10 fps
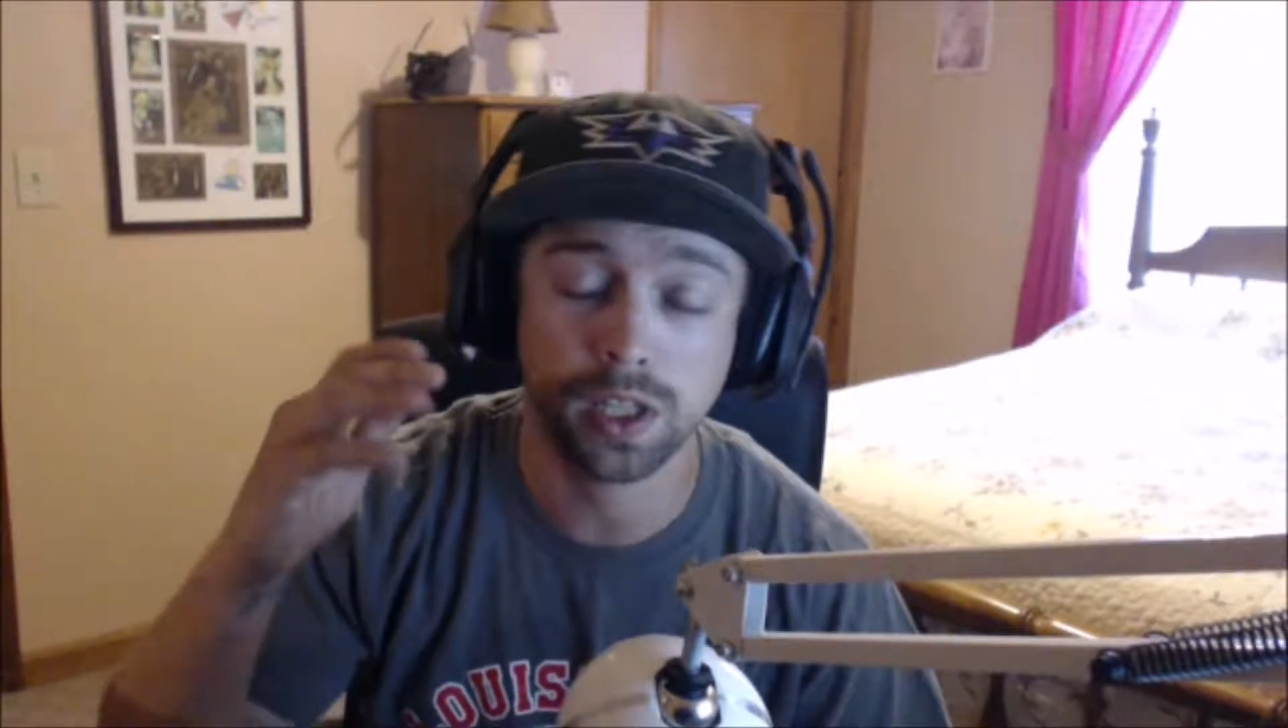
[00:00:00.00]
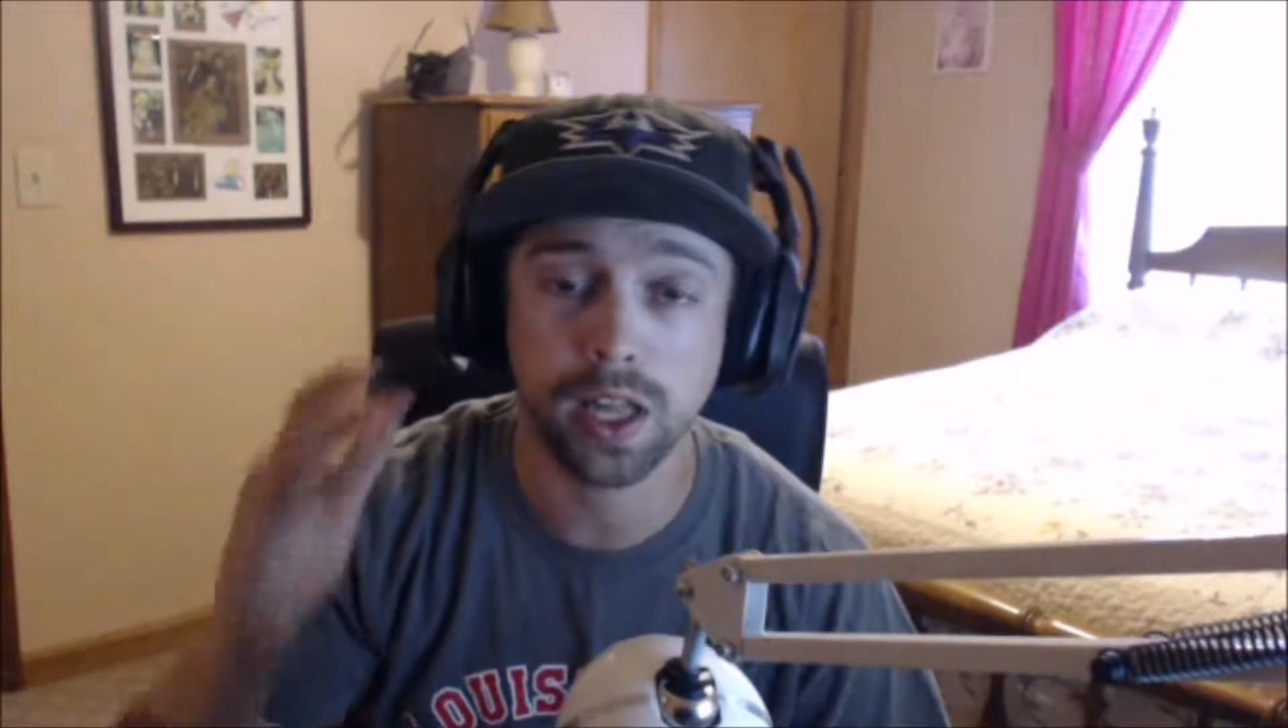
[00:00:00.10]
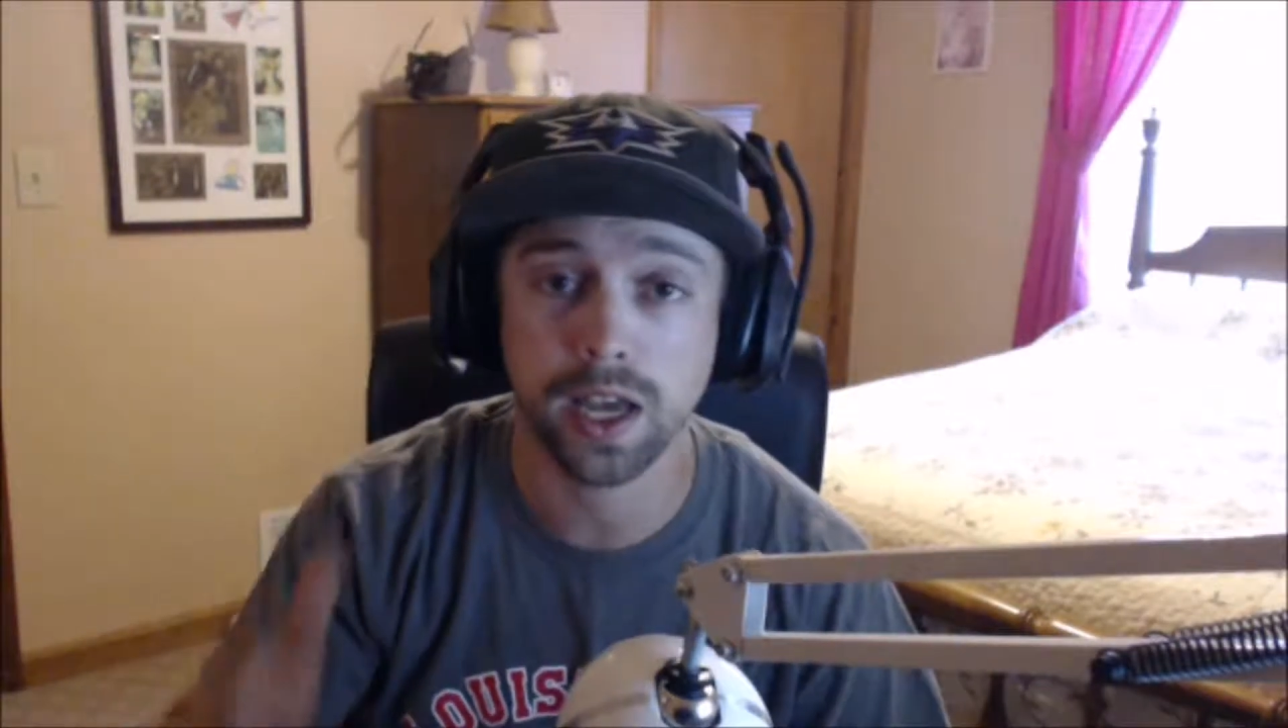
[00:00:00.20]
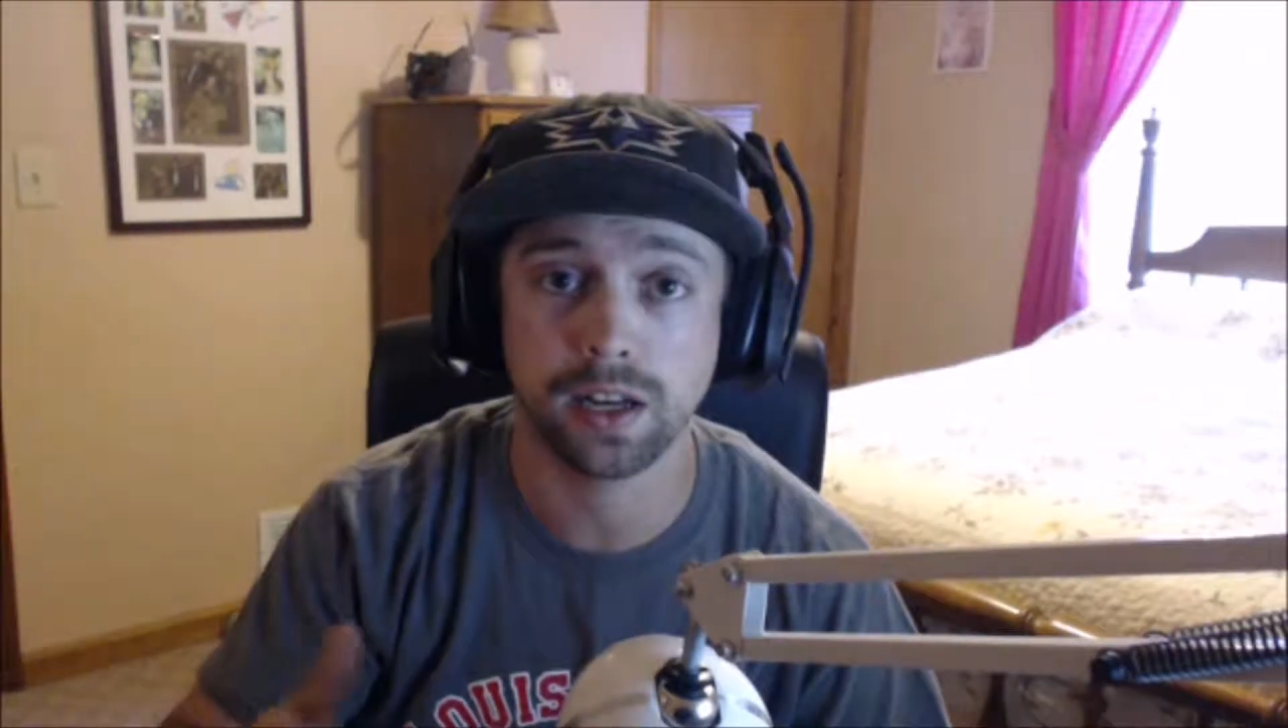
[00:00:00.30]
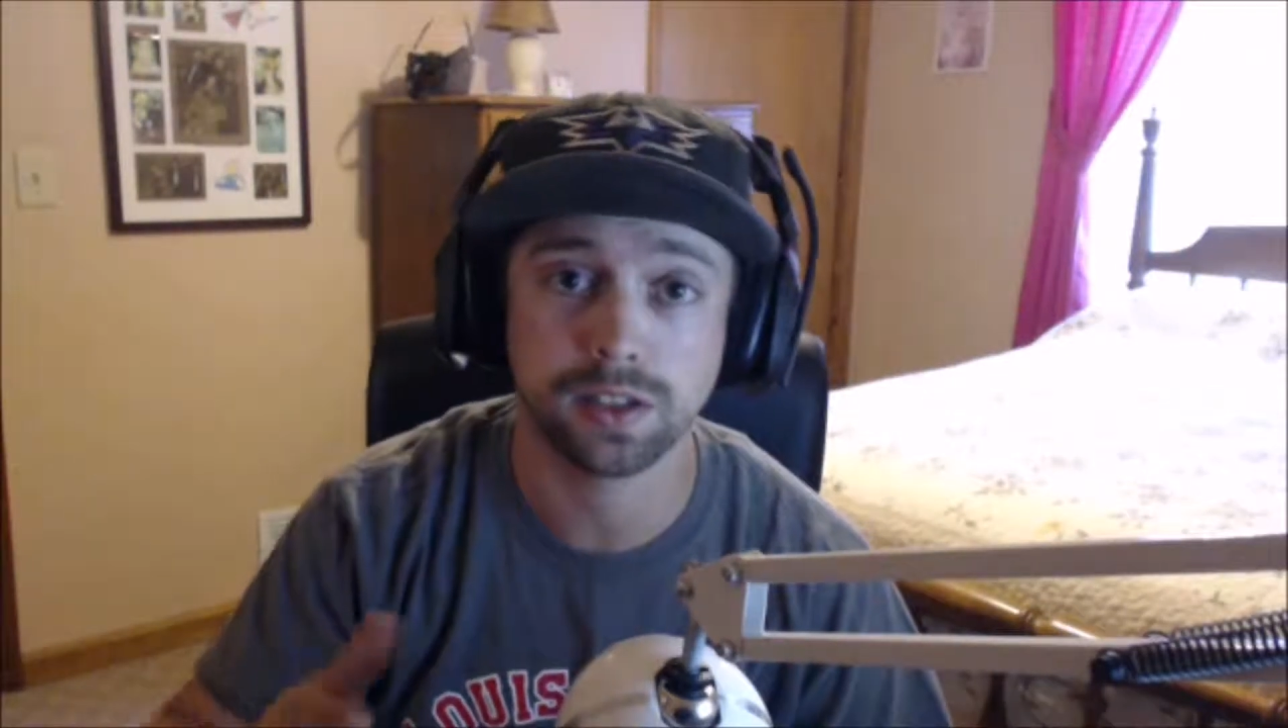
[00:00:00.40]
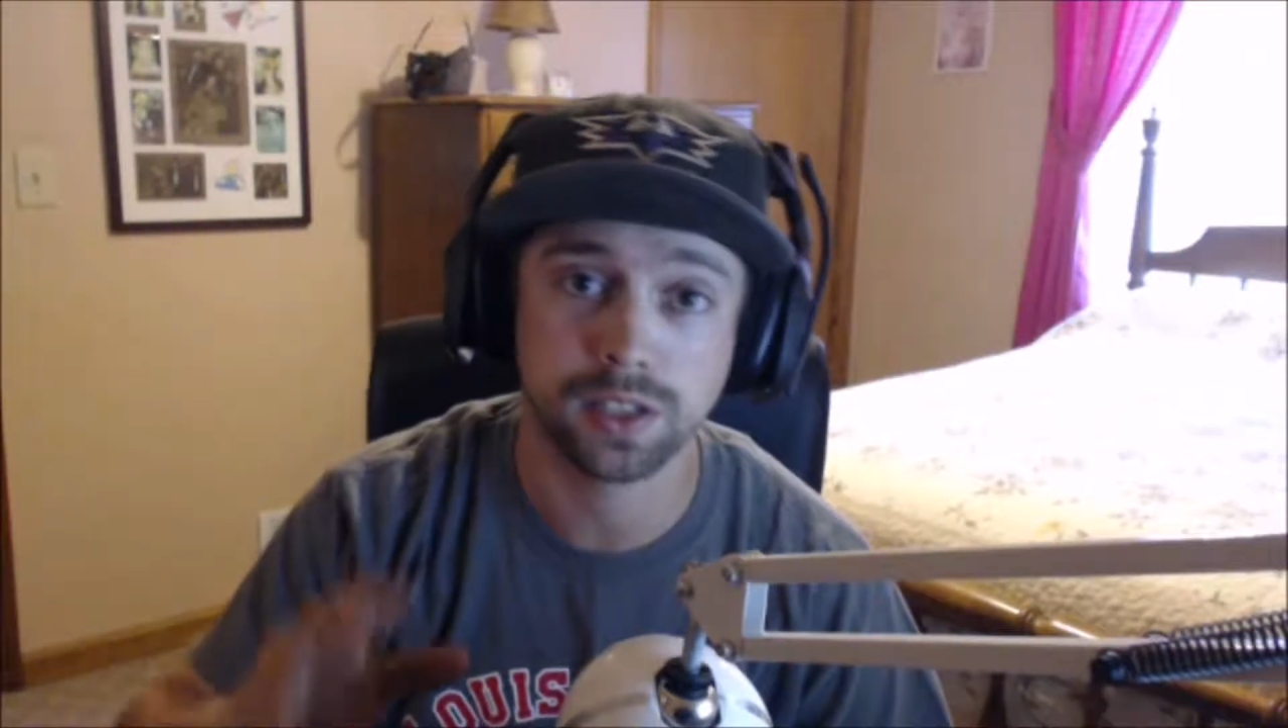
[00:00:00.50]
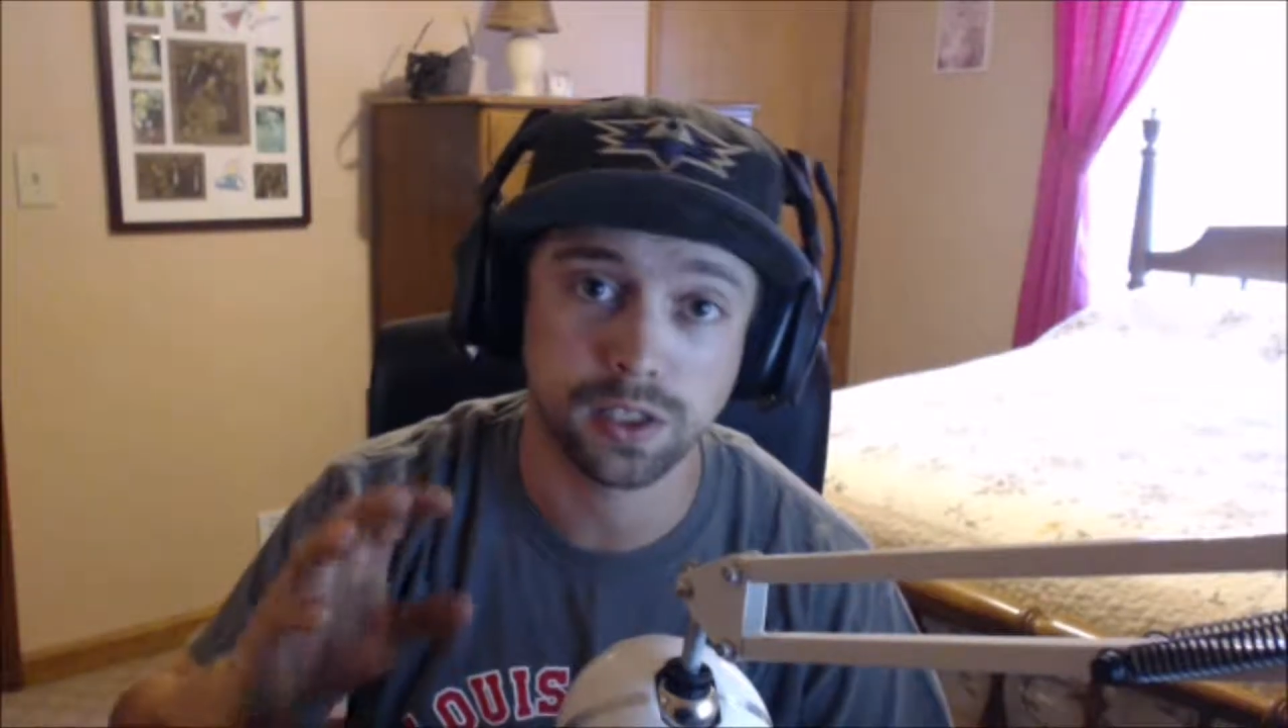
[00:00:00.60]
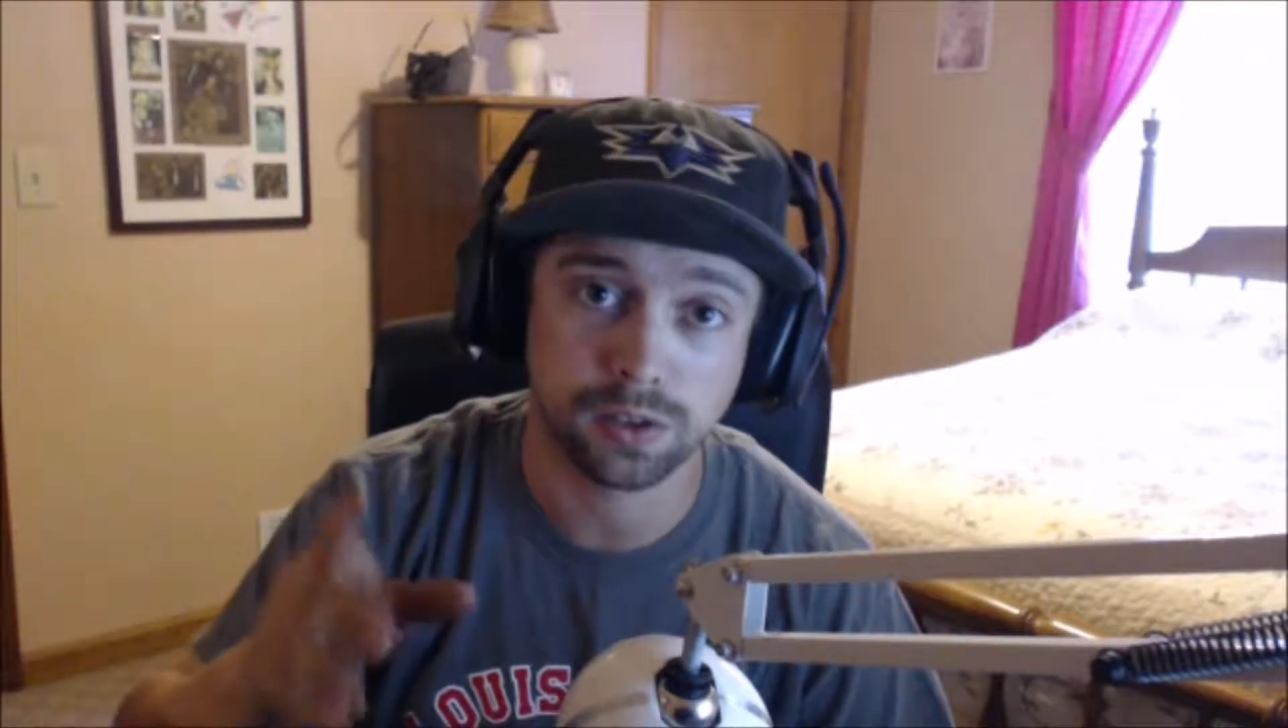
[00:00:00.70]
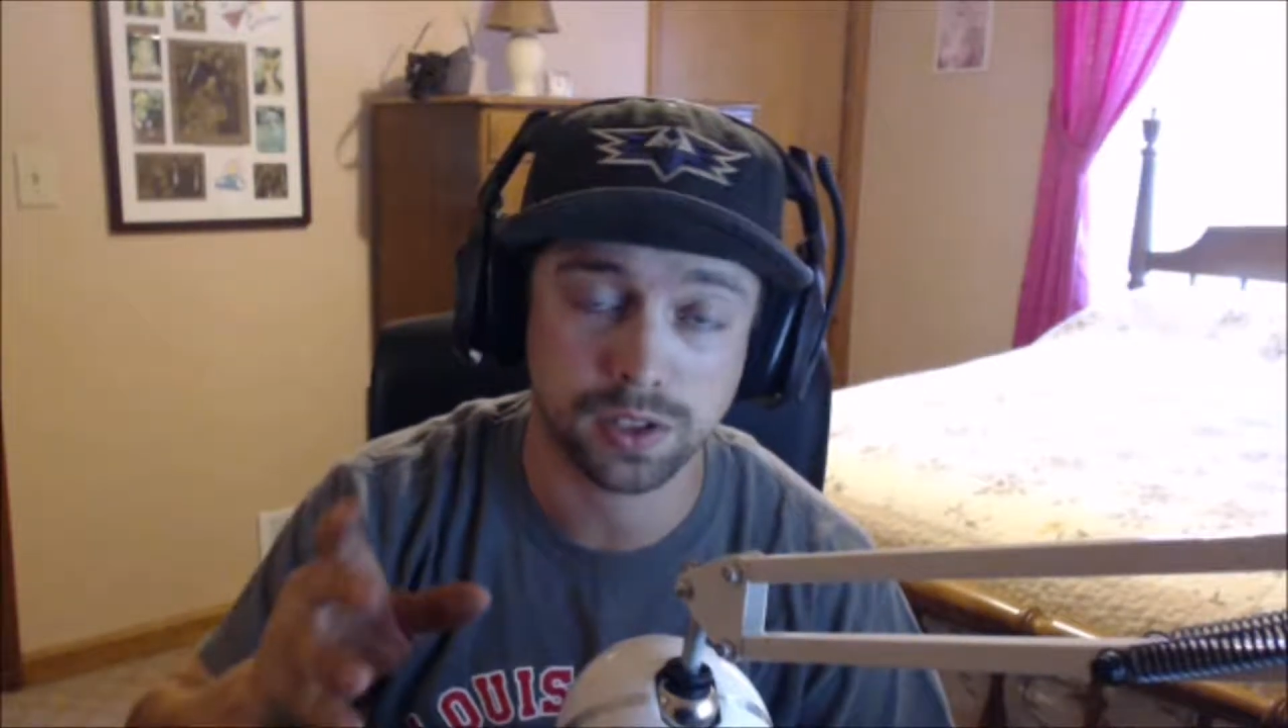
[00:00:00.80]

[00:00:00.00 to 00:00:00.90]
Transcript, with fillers: clat and the single,